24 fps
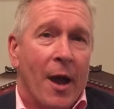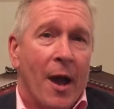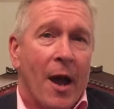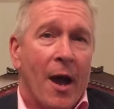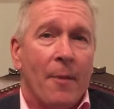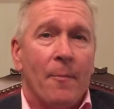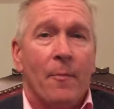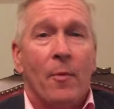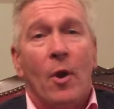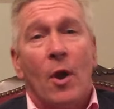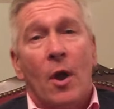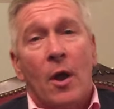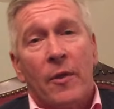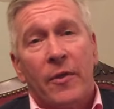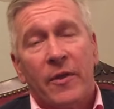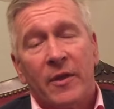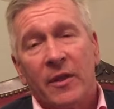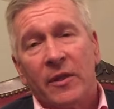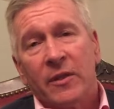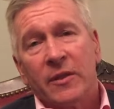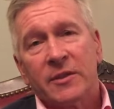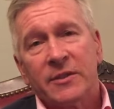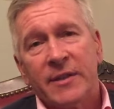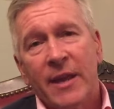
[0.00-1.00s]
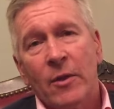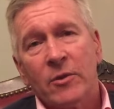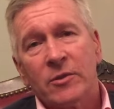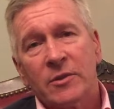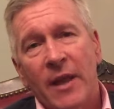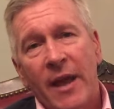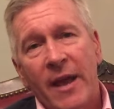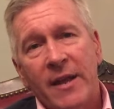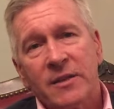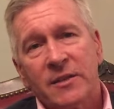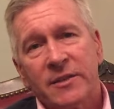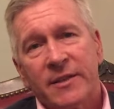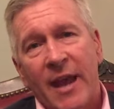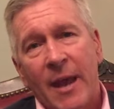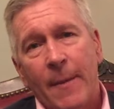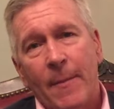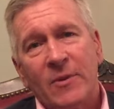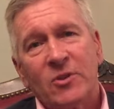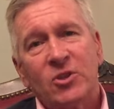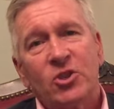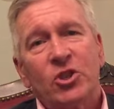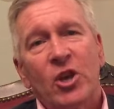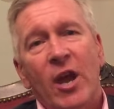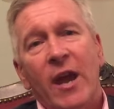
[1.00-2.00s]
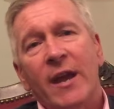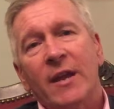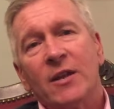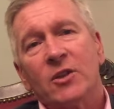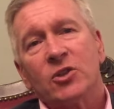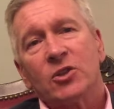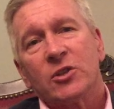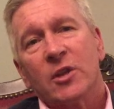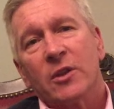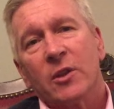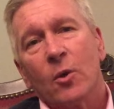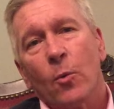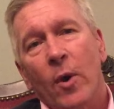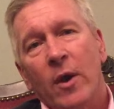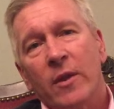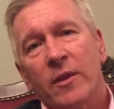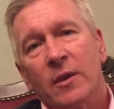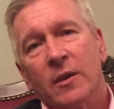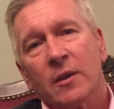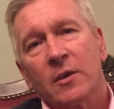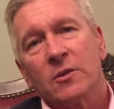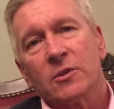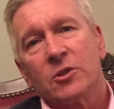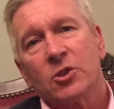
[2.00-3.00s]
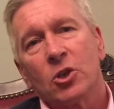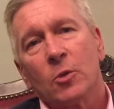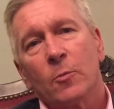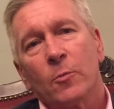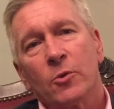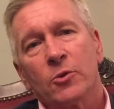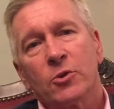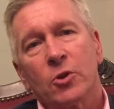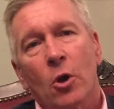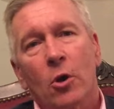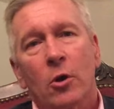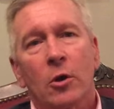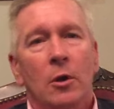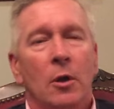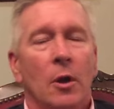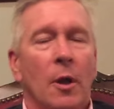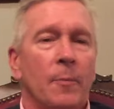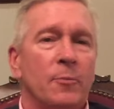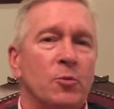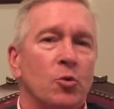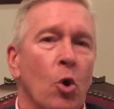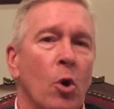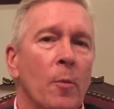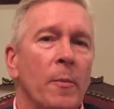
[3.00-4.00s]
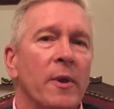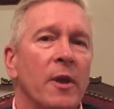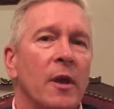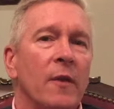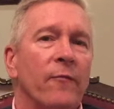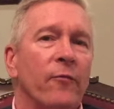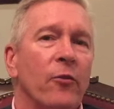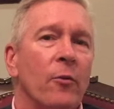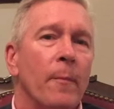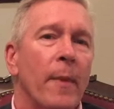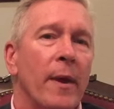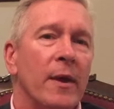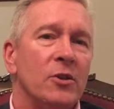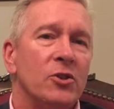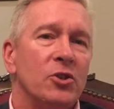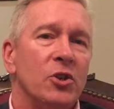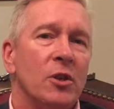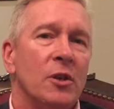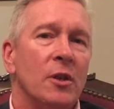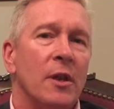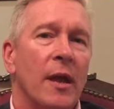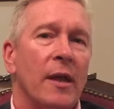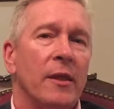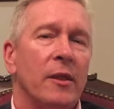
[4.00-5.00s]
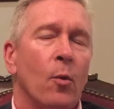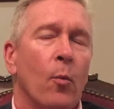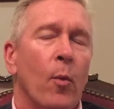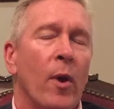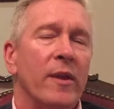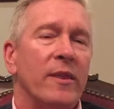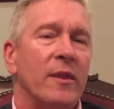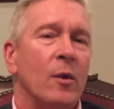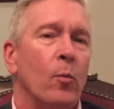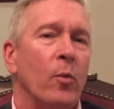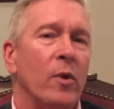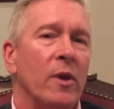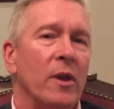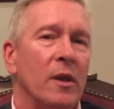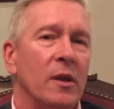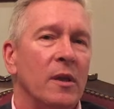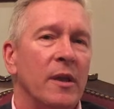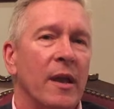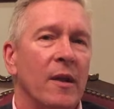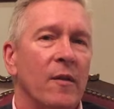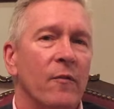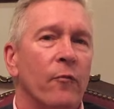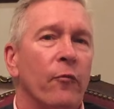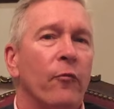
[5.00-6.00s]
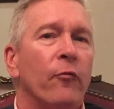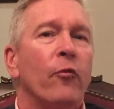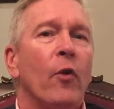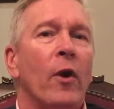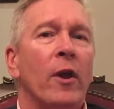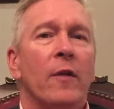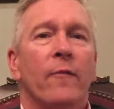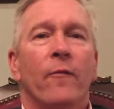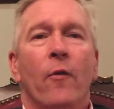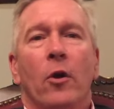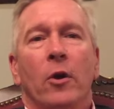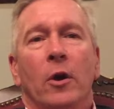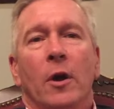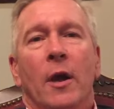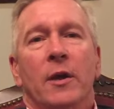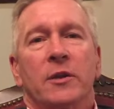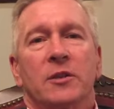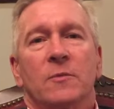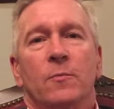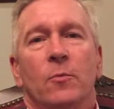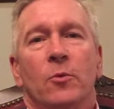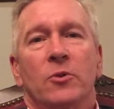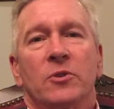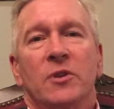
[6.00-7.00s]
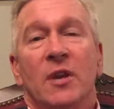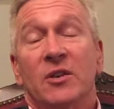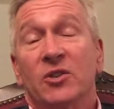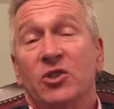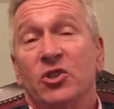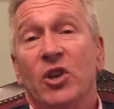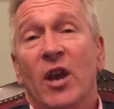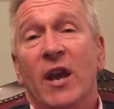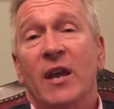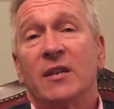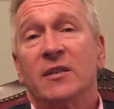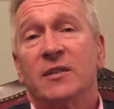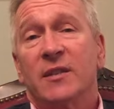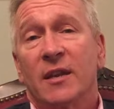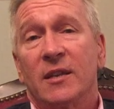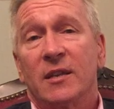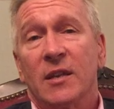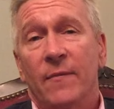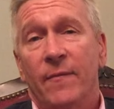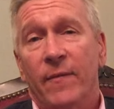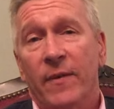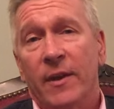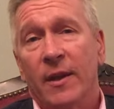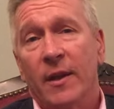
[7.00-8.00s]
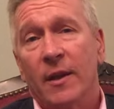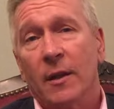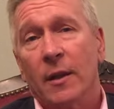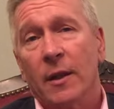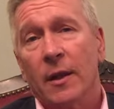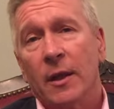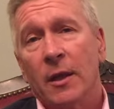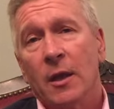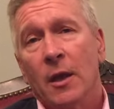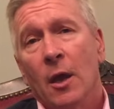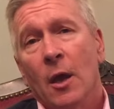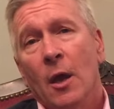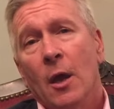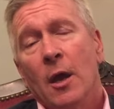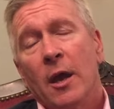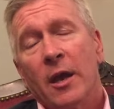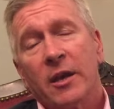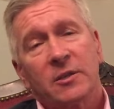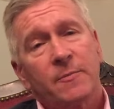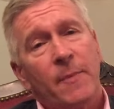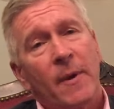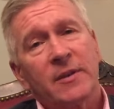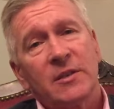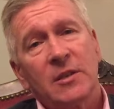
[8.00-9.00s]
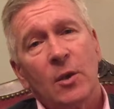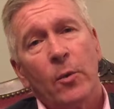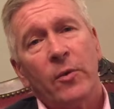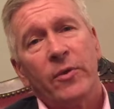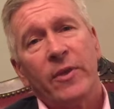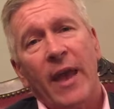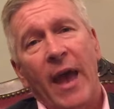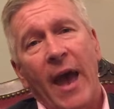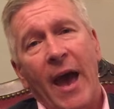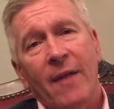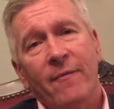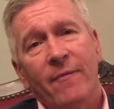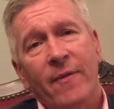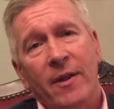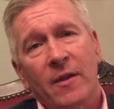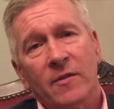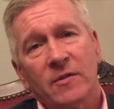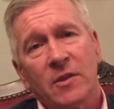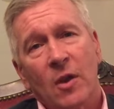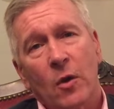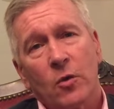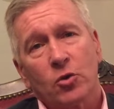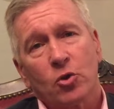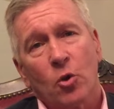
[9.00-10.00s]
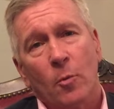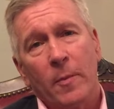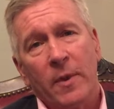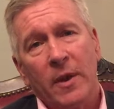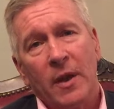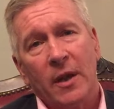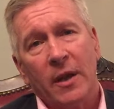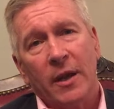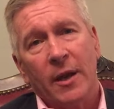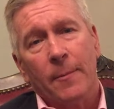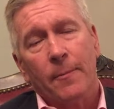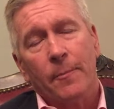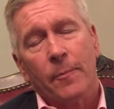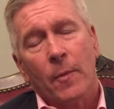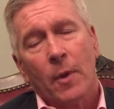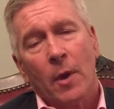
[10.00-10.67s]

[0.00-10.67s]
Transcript: Um, the, the sales landscape has changed and the way that consumers are absorbing information and the way that we get in front of our customers has changed significantly, especially with the advent of social media.